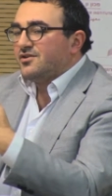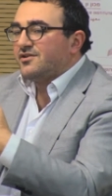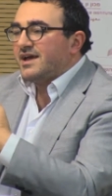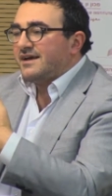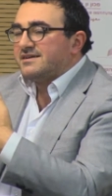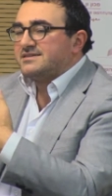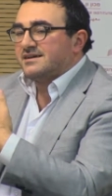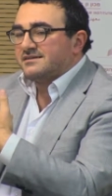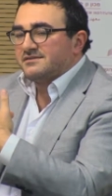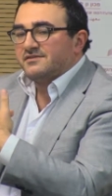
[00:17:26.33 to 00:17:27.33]
Core areas
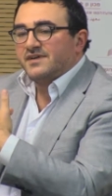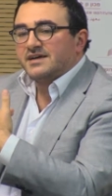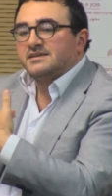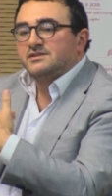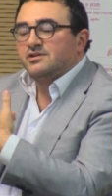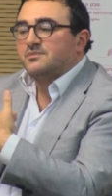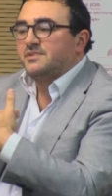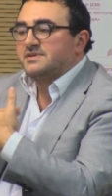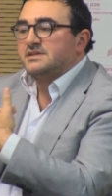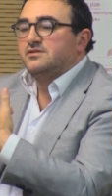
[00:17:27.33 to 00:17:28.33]
are the fact that you are
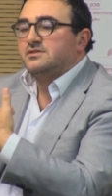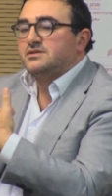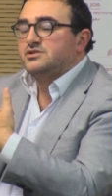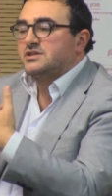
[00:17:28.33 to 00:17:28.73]
persecuted